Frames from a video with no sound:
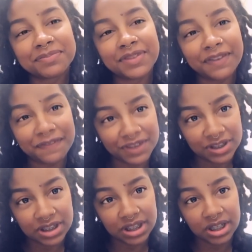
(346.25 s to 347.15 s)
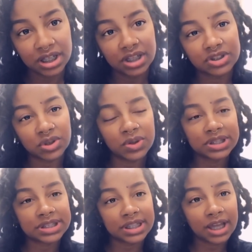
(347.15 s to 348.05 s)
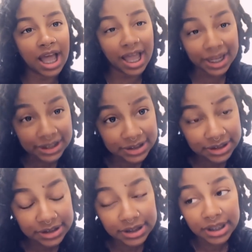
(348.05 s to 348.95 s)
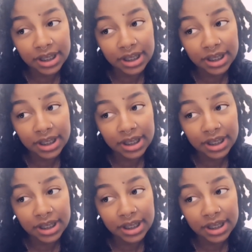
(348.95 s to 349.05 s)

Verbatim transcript: the feeling. So it's heightened.